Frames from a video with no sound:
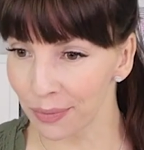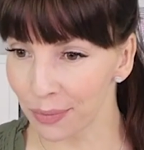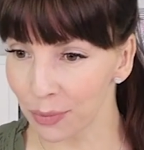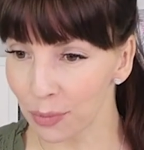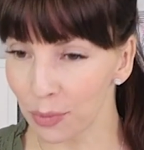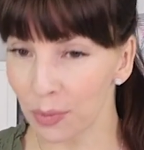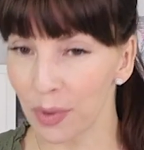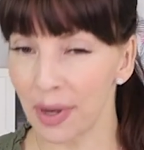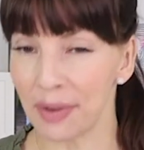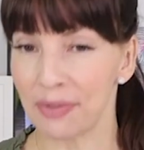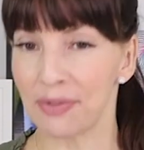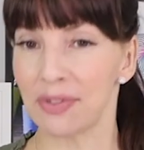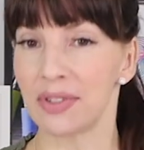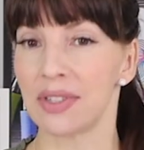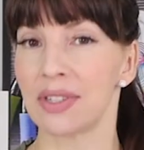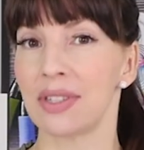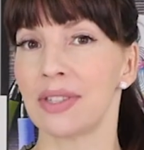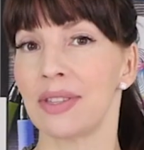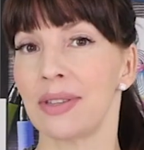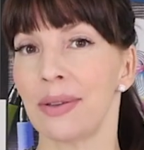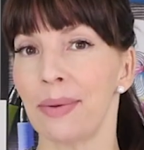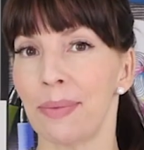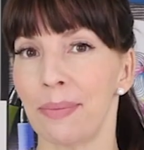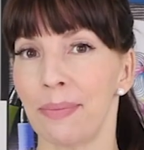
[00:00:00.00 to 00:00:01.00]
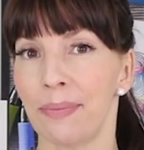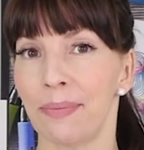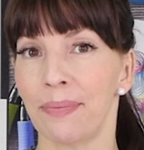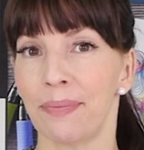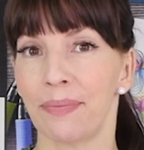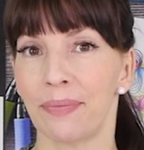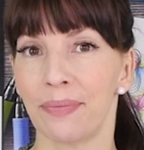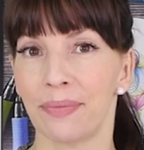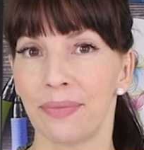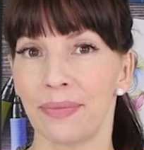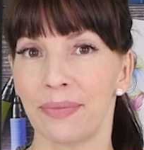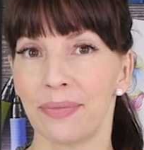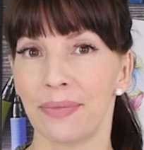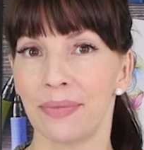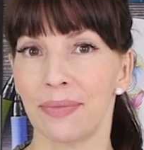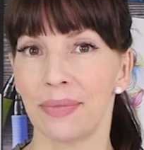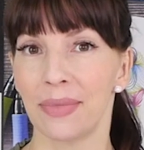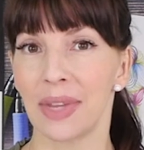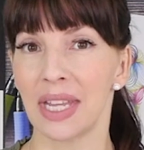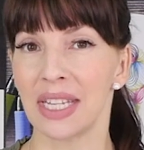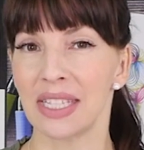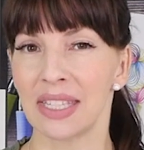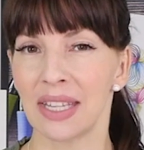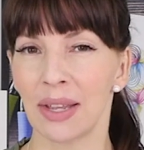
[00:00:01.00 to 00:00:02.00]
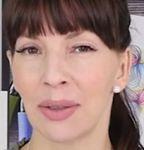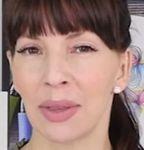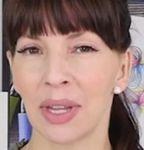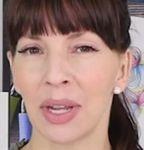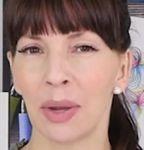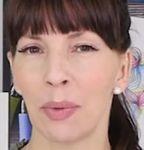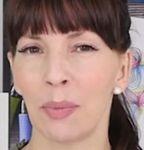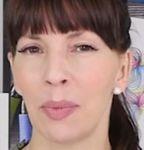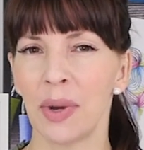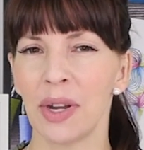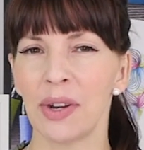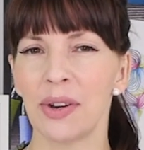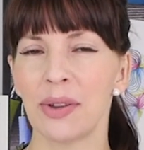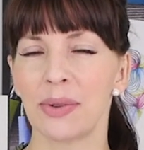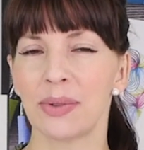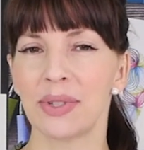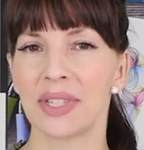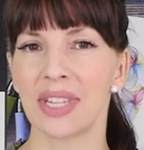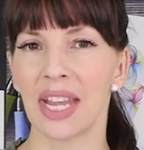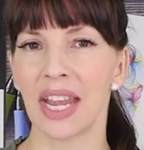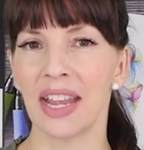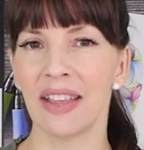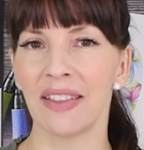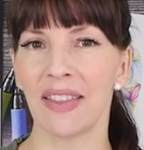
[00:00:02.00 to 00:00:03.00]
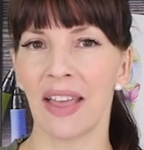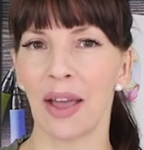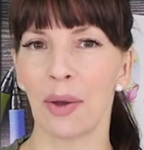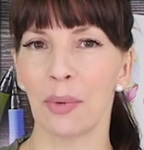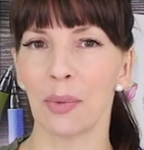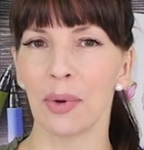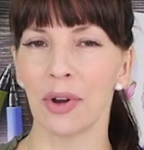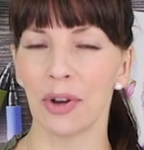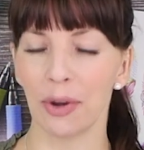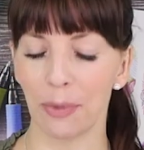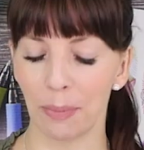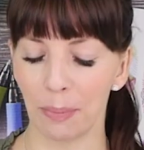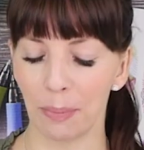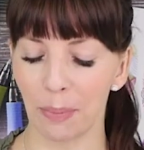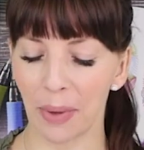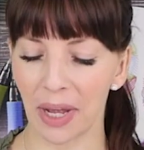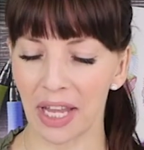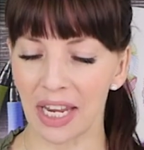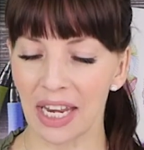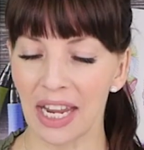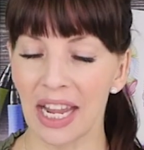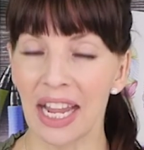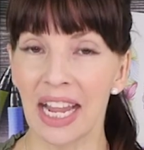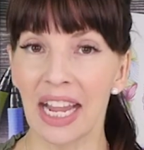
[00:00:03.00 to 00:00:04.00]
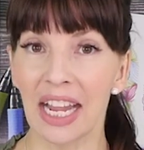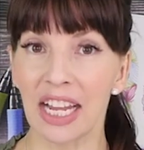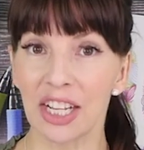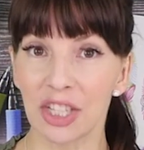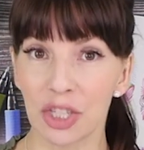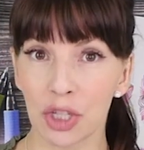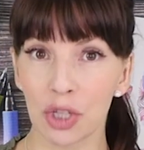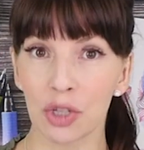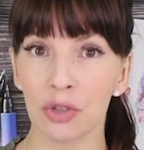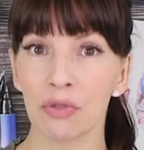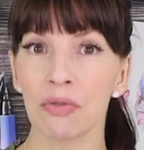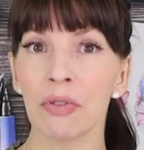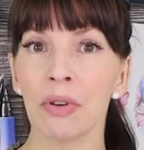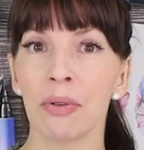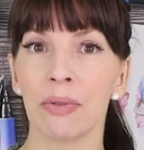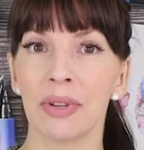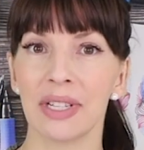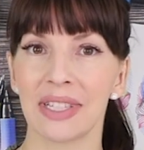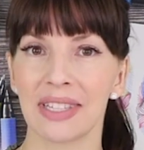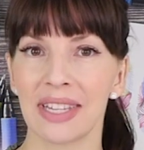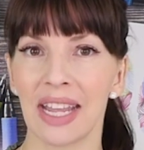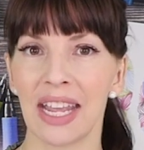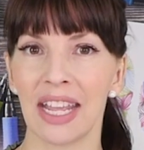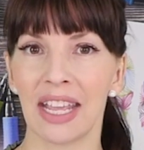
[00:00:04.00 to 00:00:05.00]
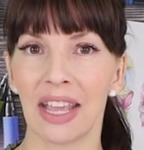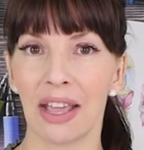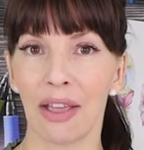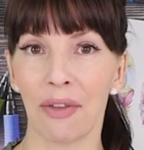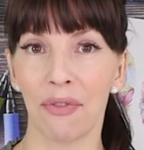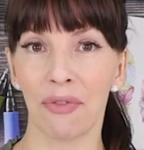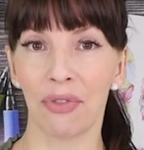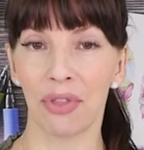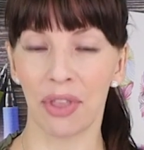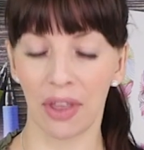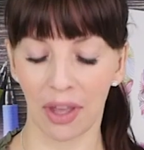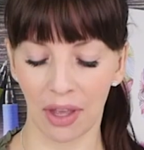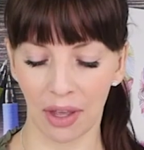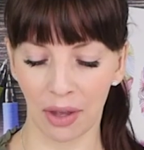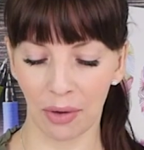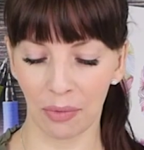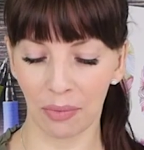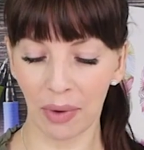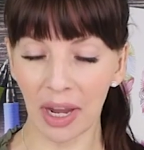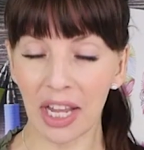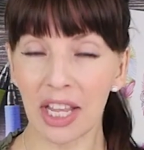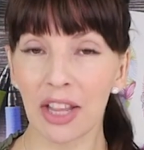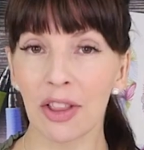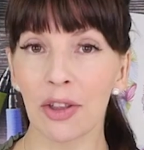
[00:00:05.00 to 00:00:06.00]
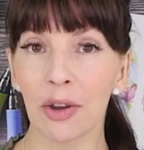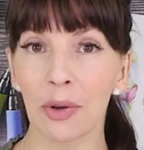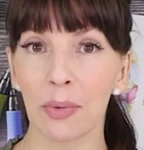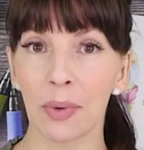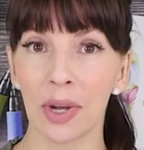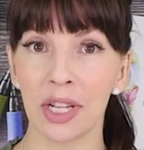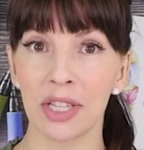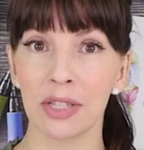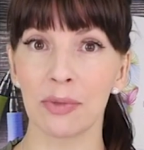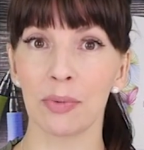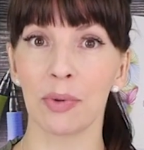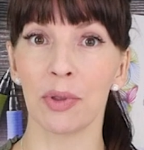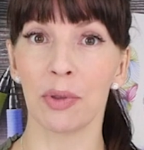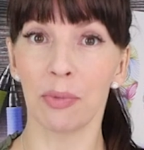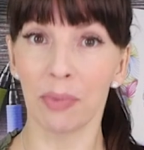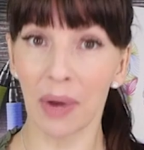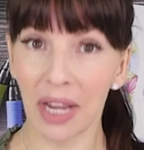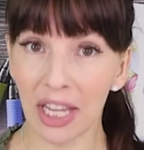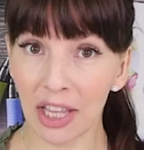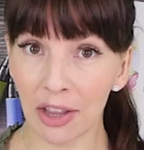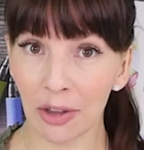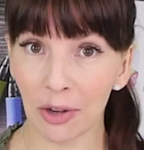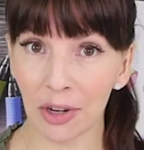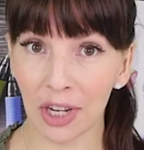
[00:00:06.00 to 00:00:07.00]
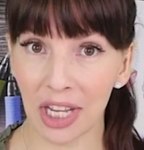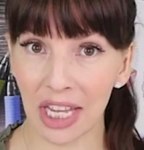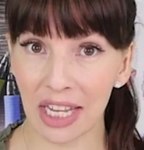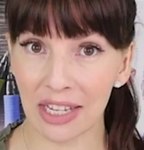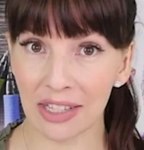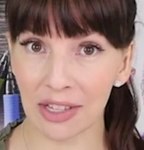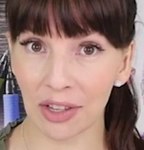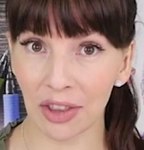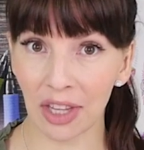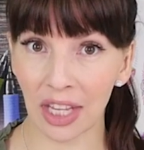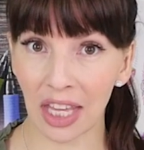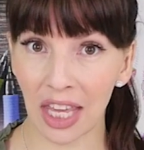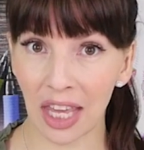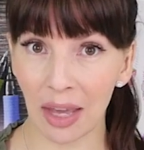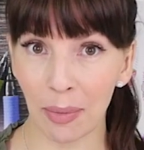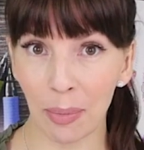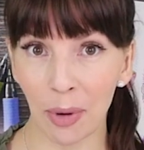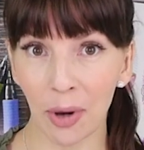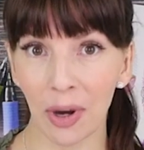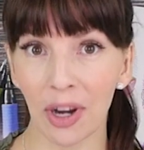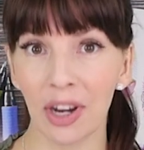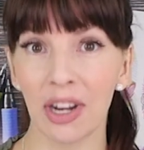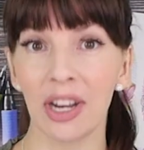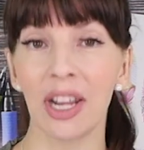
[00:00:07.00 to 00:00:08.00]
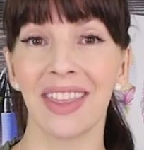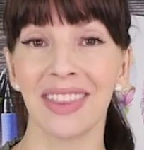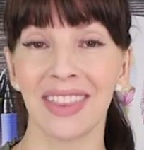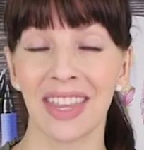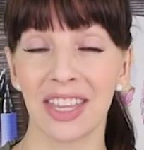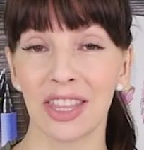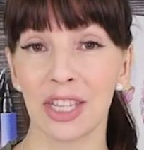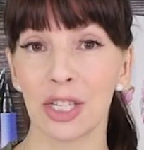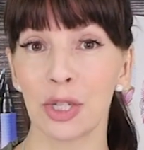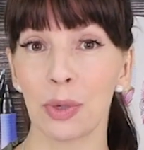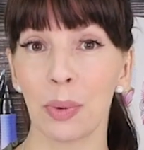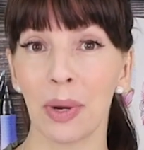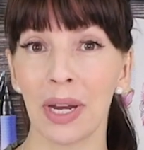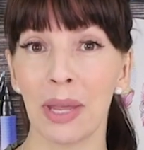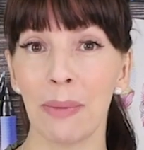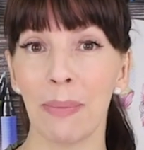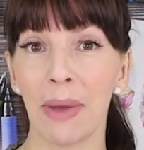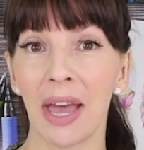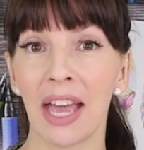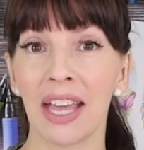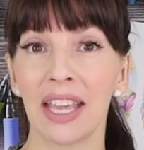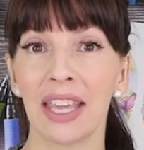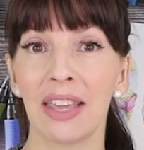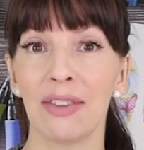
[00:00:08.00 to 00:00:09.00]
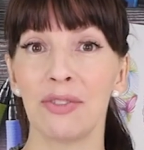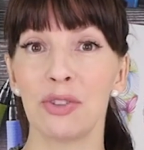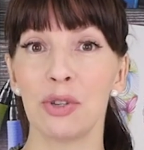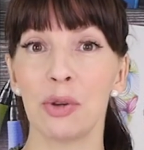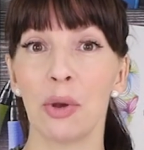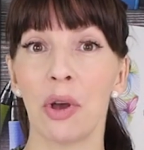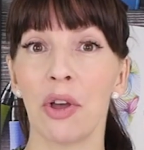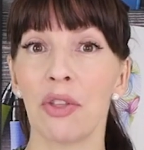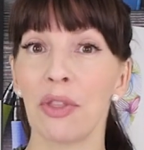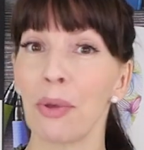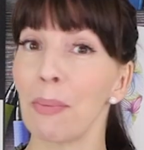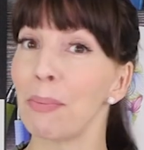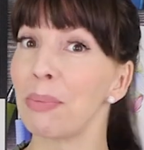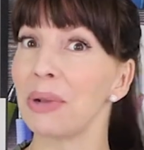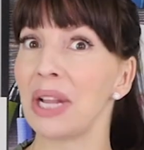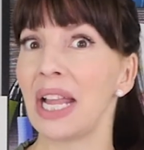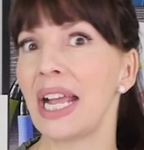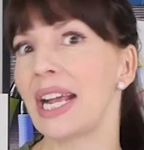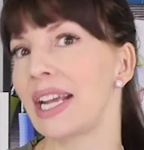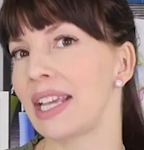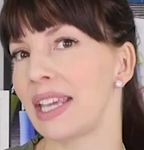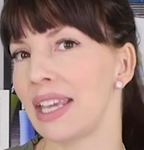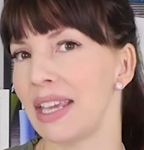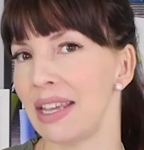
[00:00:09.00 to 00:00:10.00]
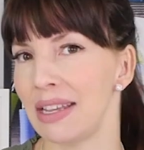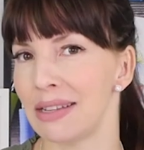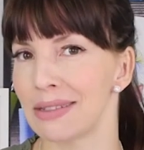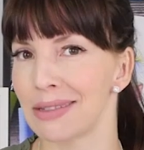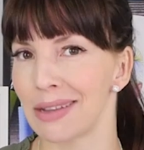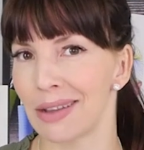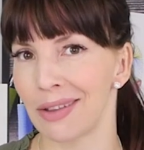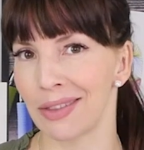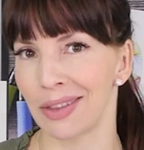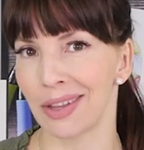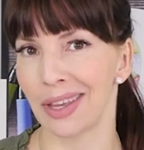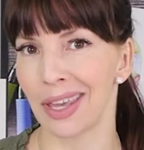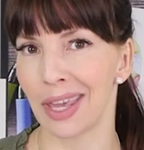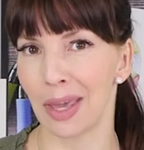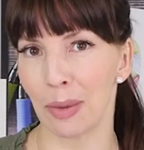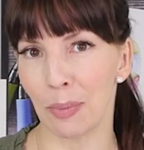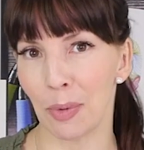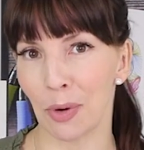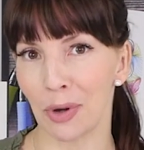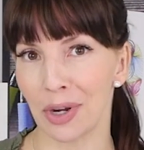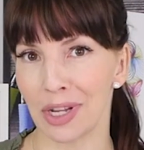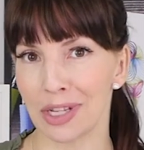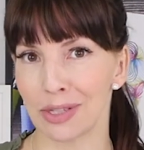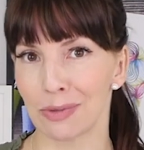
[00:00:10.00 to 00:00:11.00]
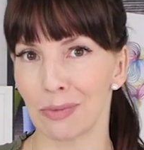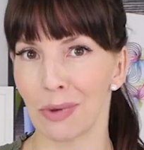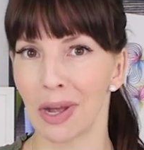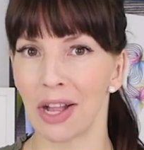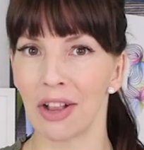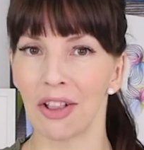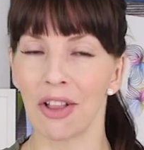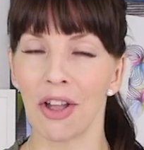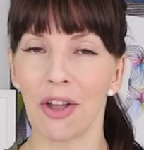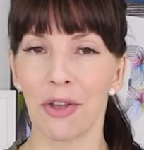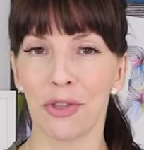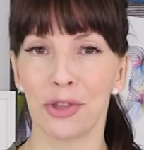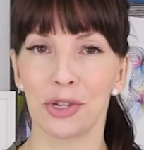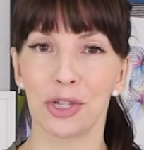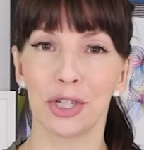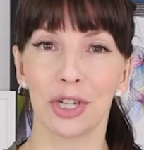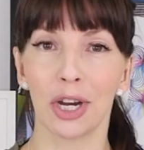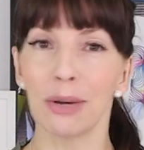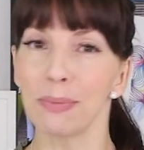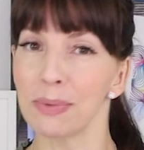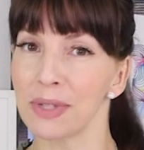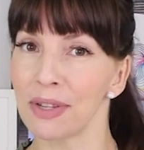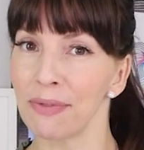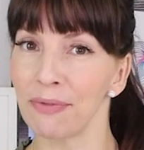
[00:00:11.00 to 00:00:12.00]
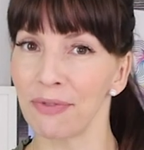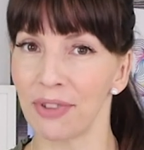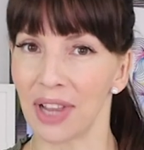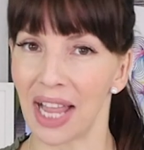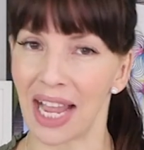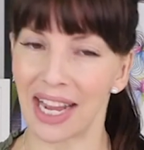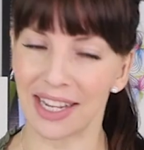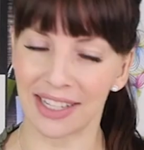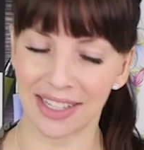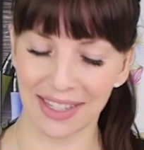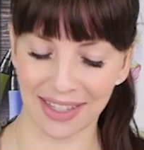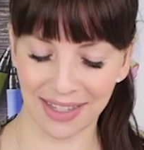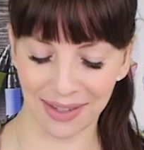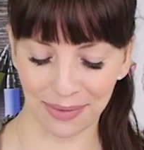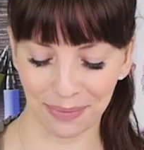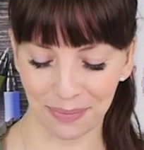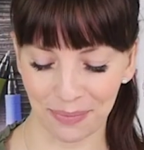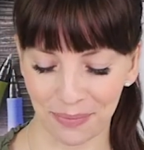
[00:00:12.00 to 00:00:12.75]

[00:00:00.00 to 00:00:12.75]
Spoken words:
riffs them. I sound like a weirdo saying that word, but it's true. It's like if the regular ones were the regular keys on the keyboard, then the 20 pack gives you all the black keys on the keyboard as well, all the sharps and flats.